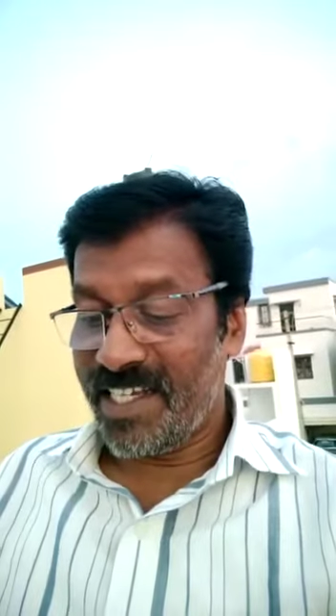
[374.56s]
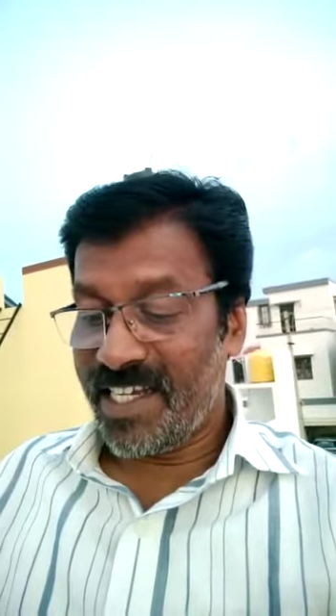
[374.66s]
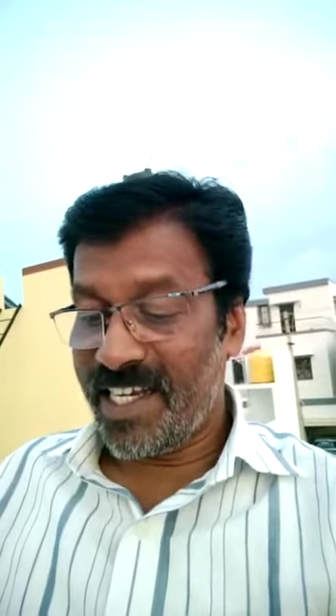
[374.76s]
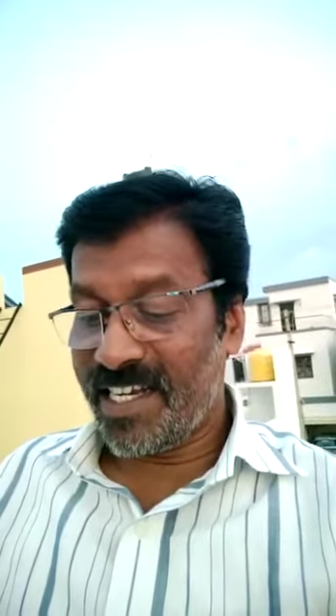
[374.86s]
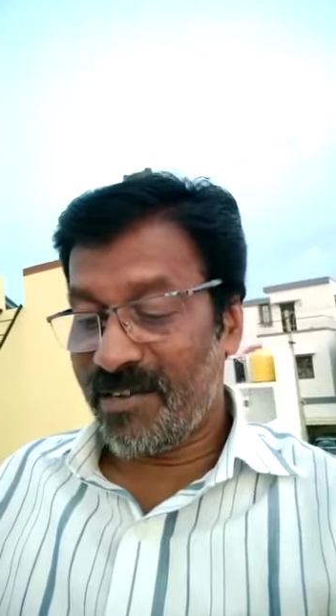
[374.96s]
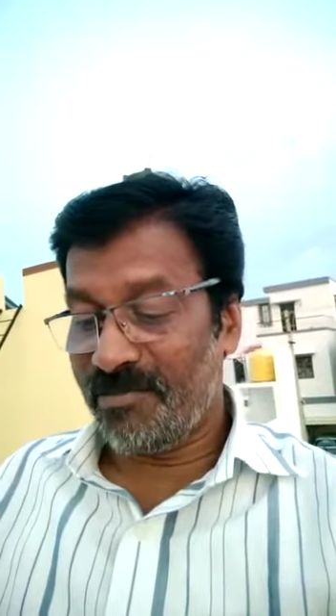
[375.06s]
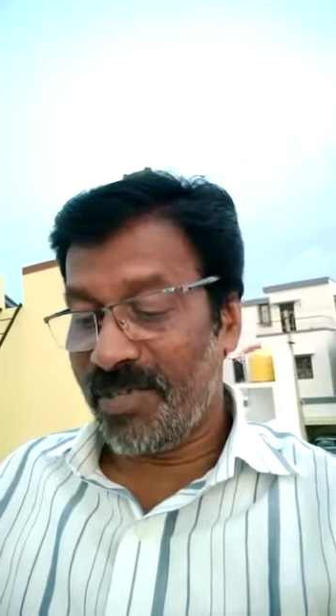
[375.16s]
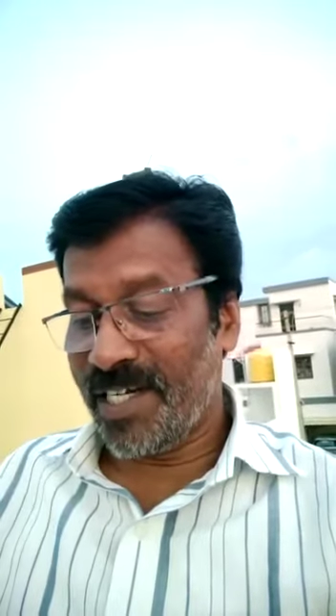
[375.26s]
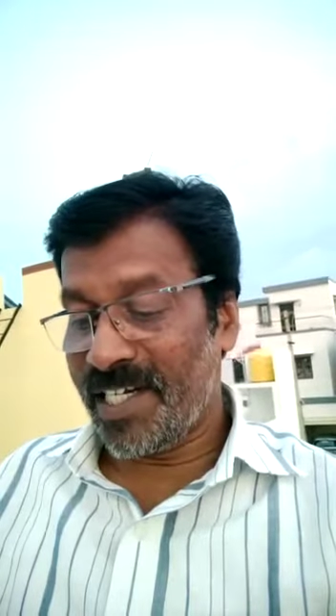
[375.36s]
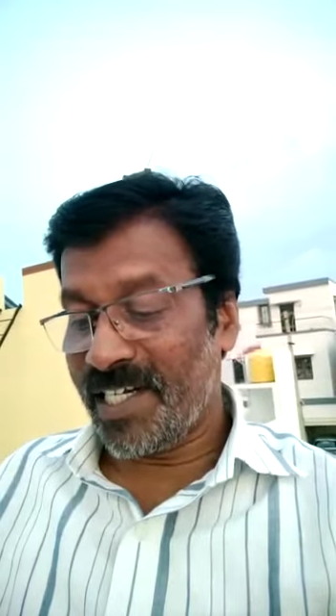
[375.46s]
He
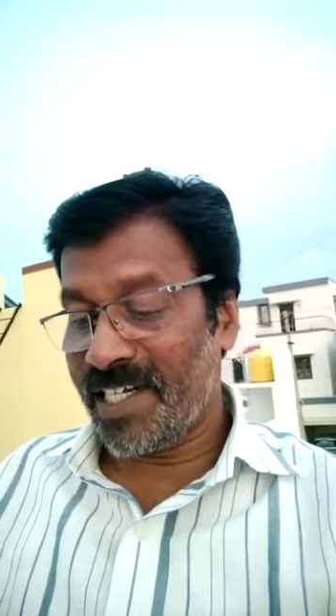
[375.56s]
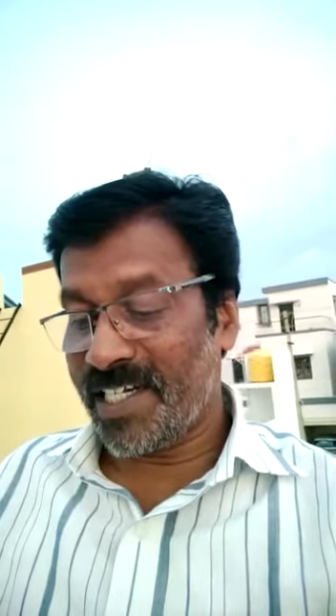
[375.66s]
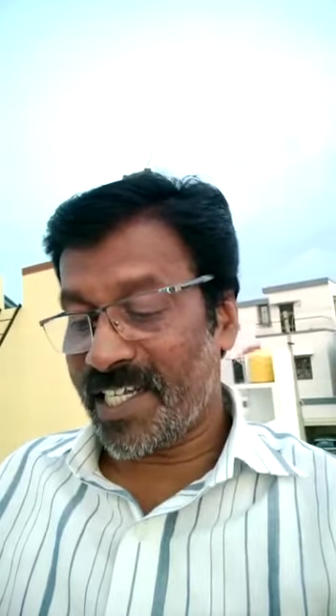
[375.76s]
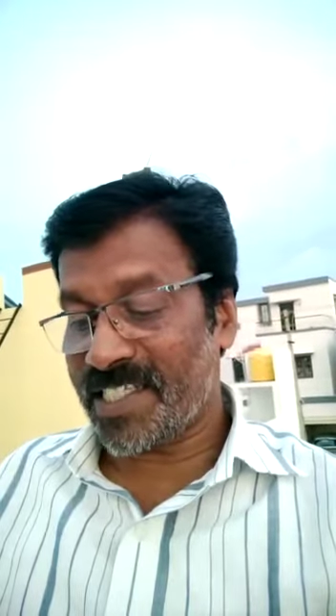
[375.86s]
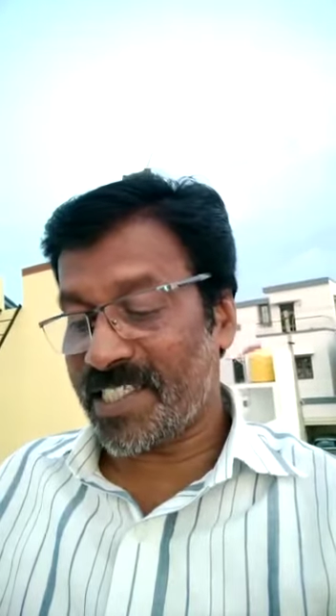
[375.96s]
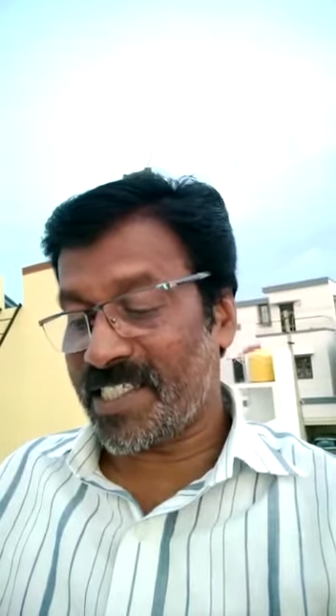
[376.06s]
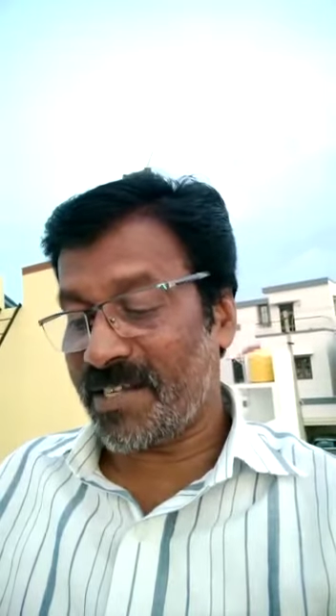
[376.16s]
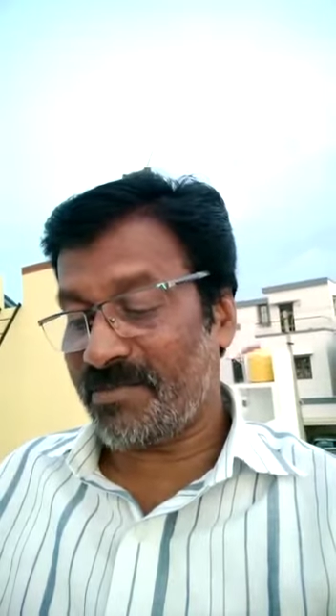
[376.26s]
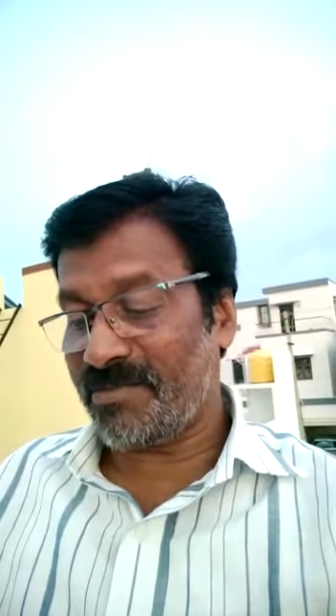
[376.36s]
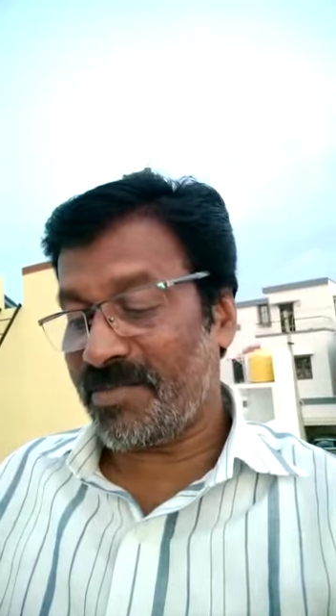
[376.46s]
completely trusts
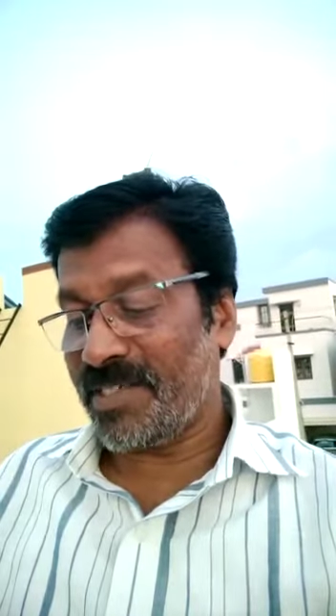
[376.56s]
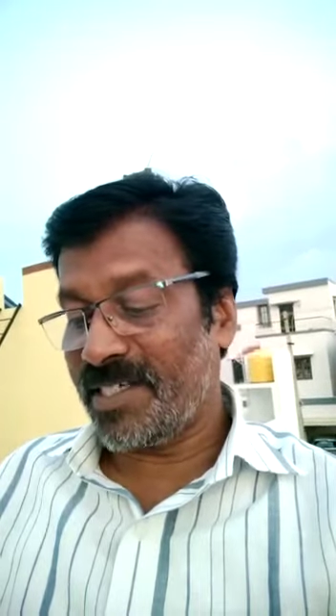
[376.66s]
them